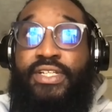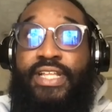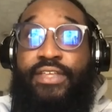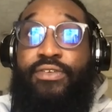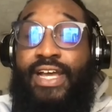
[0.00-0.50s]

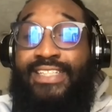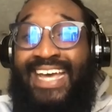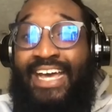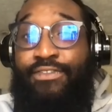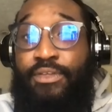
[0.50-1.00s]
that you guys
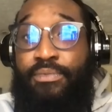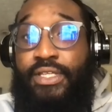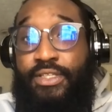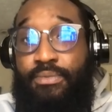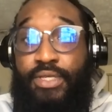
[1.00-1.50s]
have to
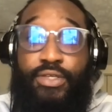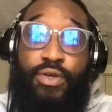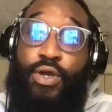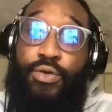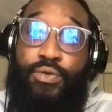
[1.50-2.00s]
meet your
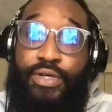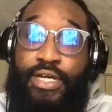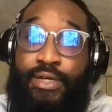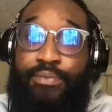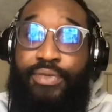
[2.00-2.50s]

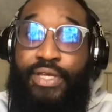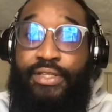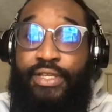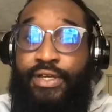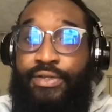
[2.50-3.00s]
own
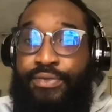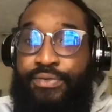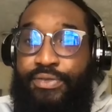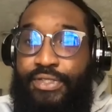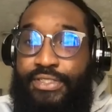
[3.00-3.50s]

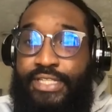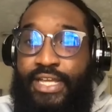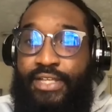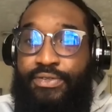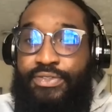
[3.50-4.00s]
internal
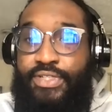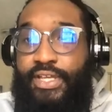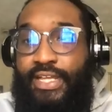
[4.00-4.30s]
standards.